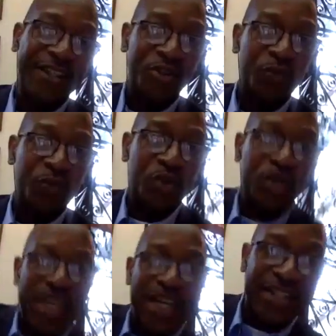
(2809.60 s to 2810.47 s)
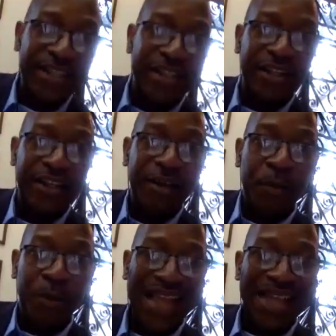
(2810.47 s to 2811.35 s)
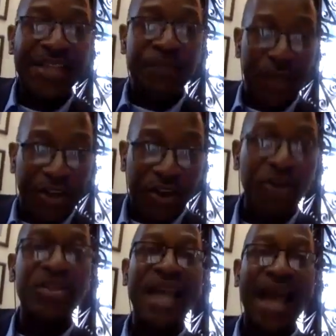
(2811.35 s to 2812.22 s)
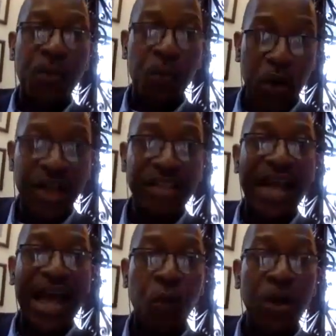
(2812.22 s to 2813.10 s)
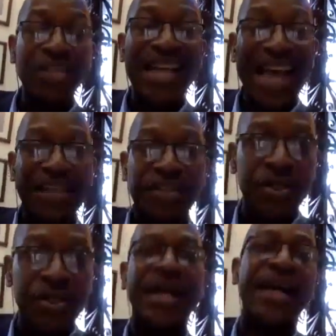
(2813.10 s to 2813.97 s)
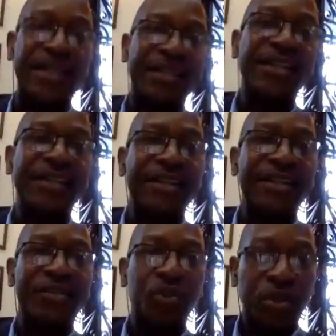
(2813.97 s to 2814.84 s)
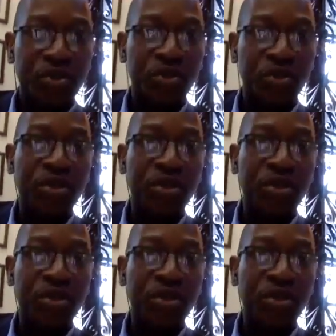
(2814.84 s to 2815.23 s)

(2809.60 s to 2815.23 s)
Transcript: our set to take silk. Awesome. But that is because I worked twice extra hard.